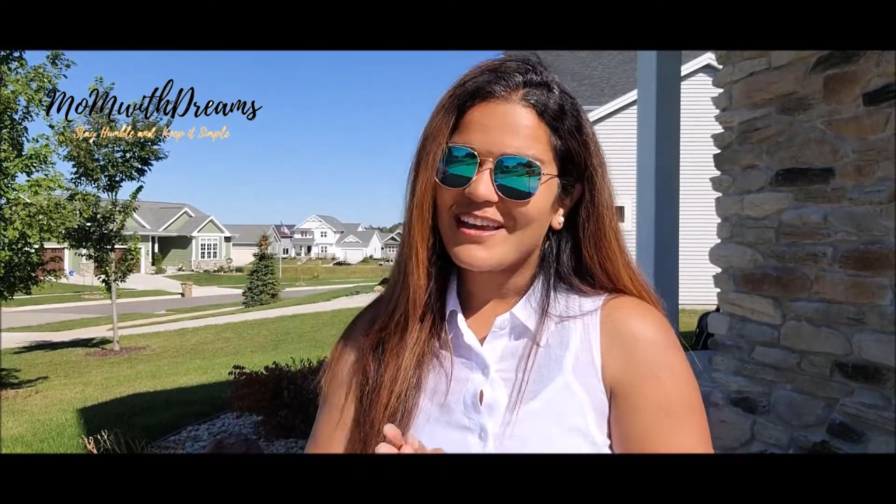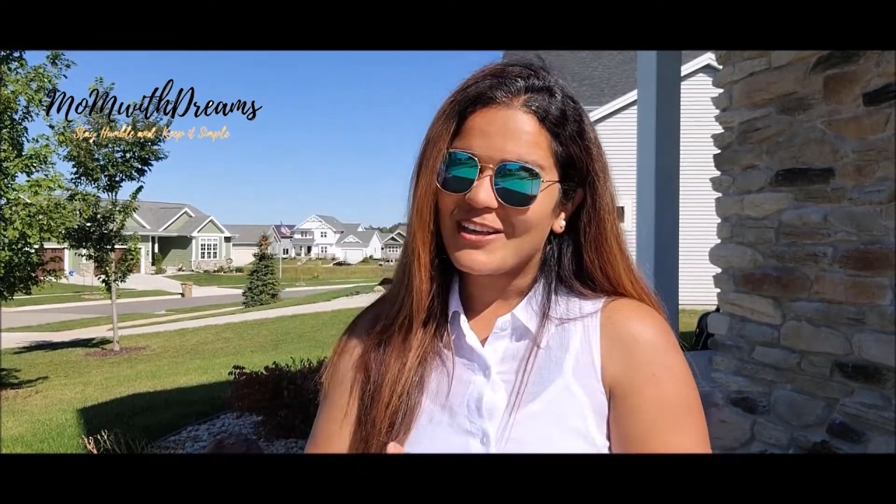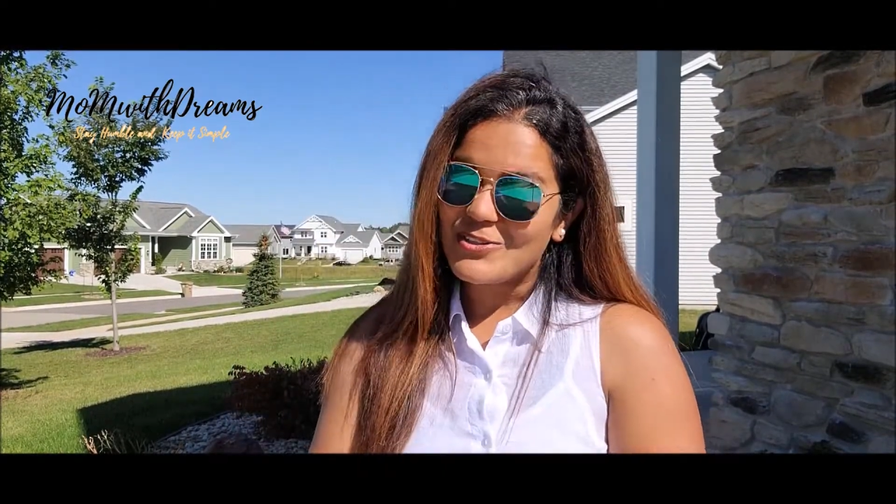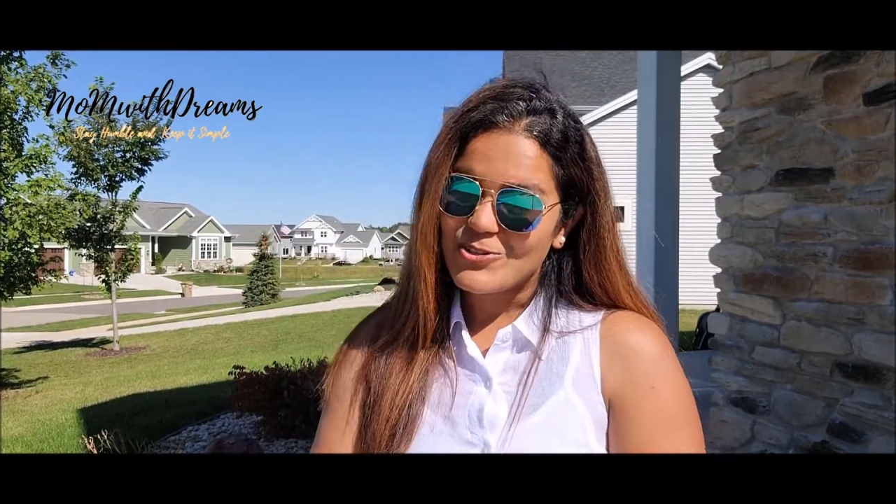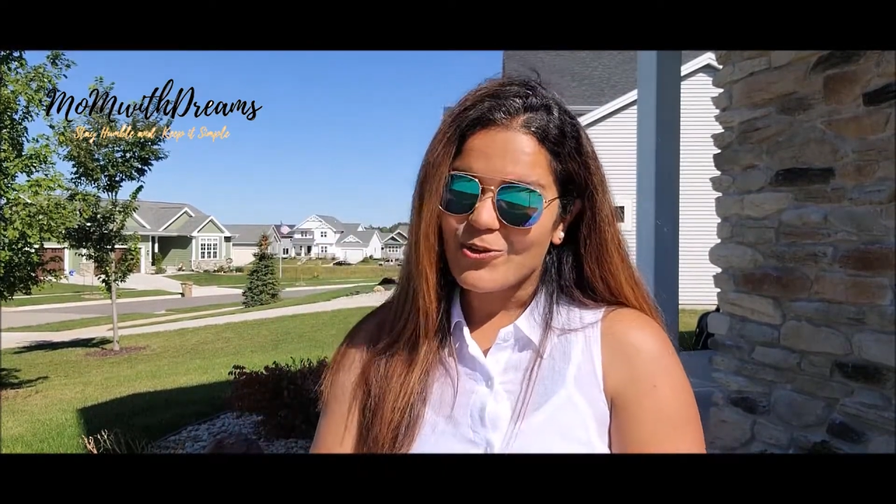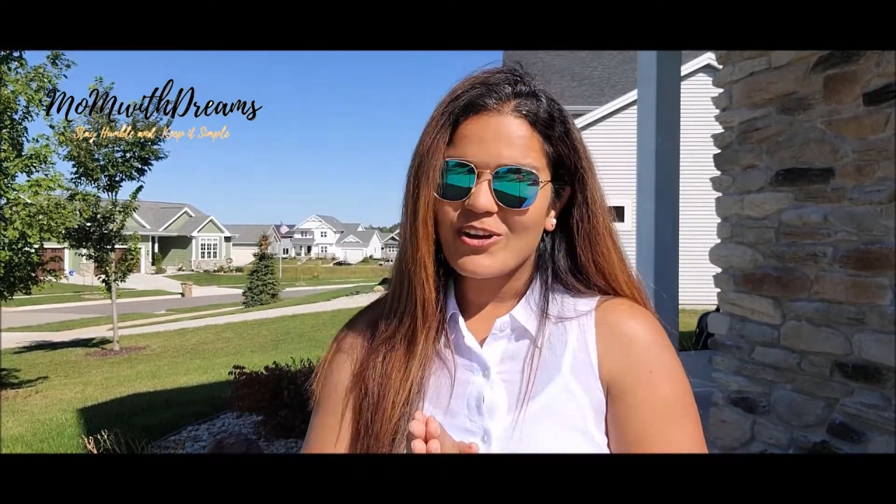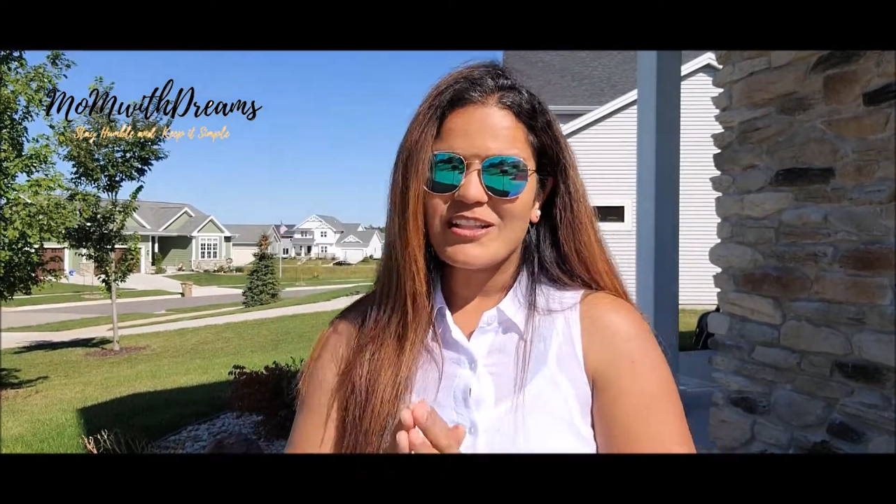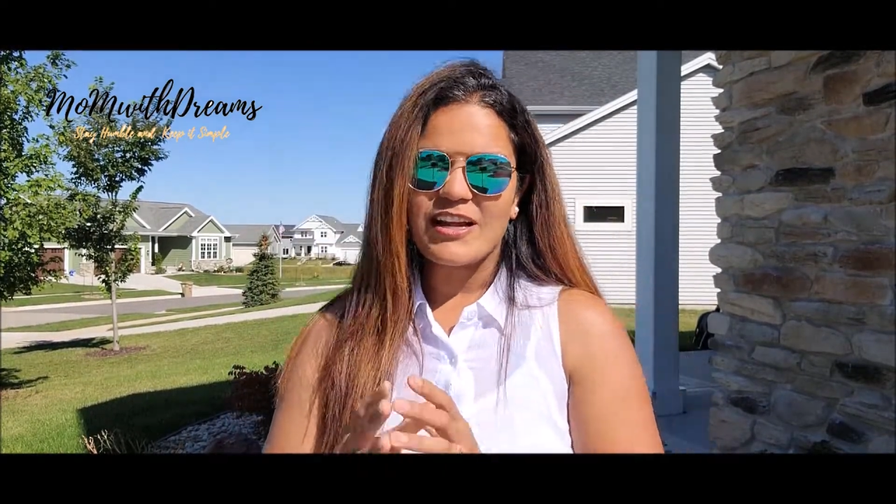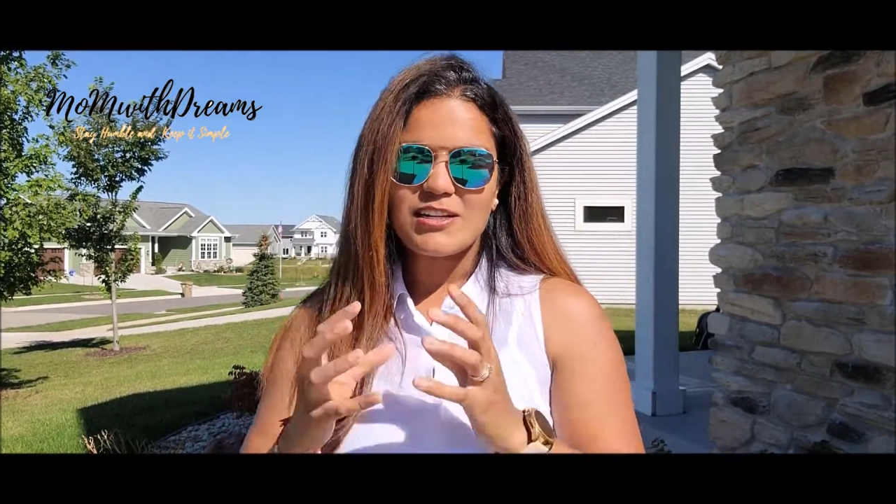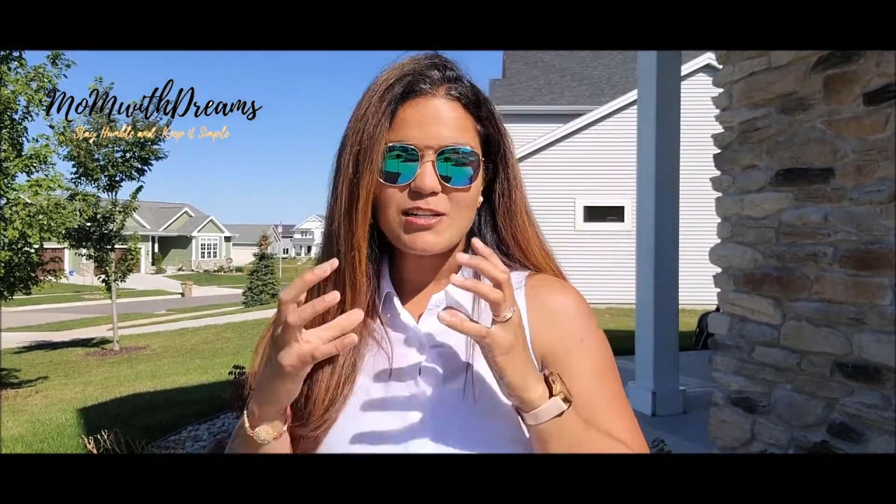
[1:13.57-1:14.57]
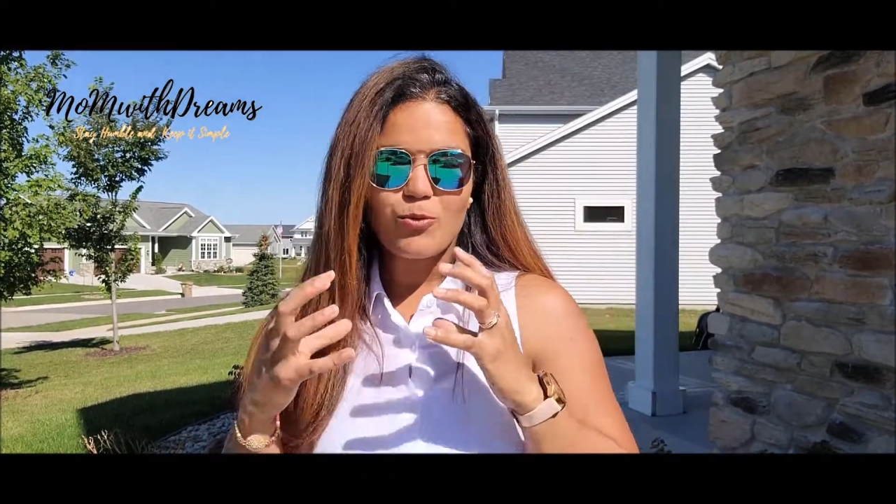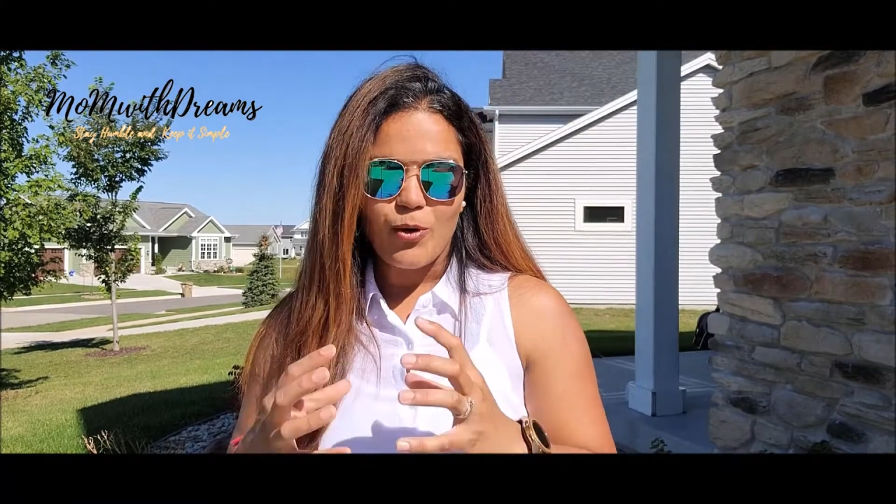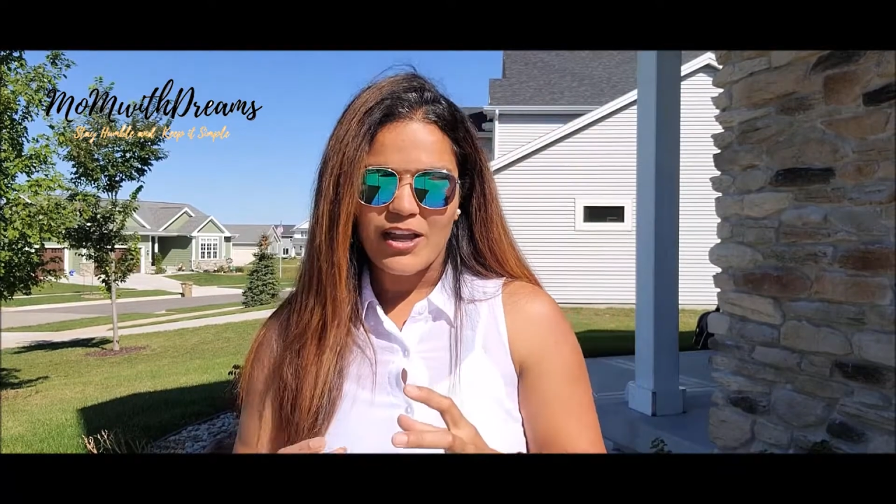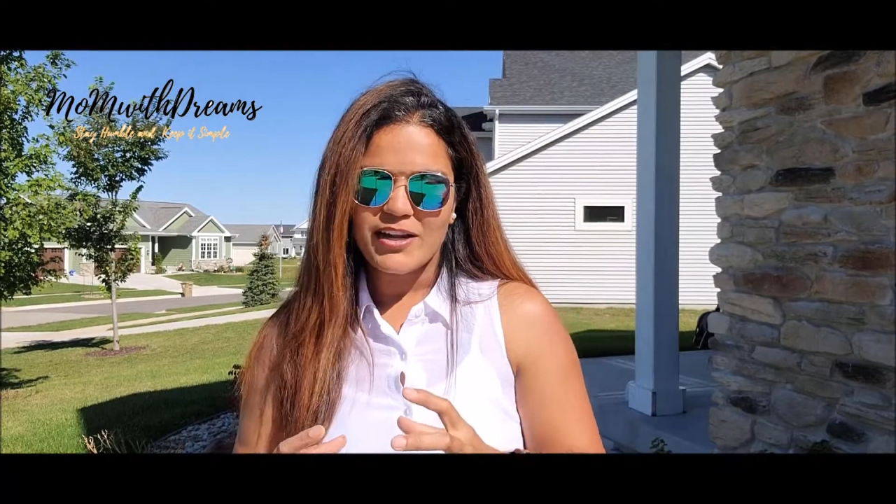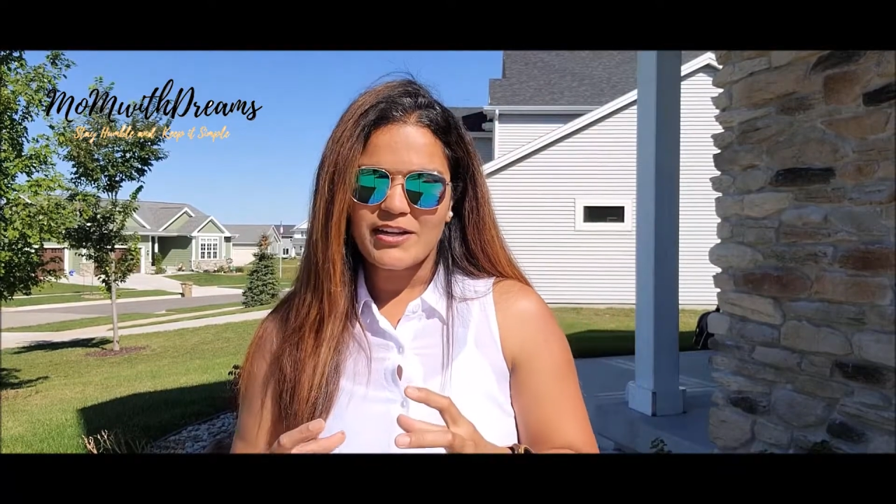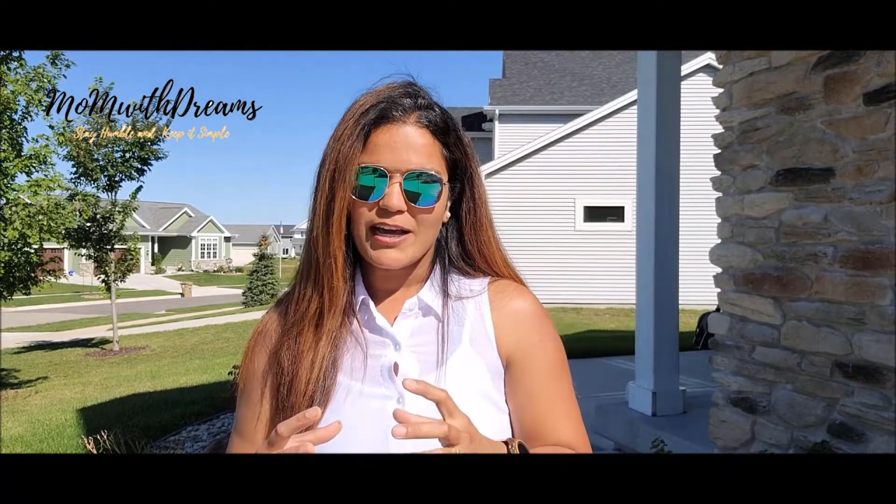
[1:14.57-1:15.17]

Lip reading: enjoy that quiet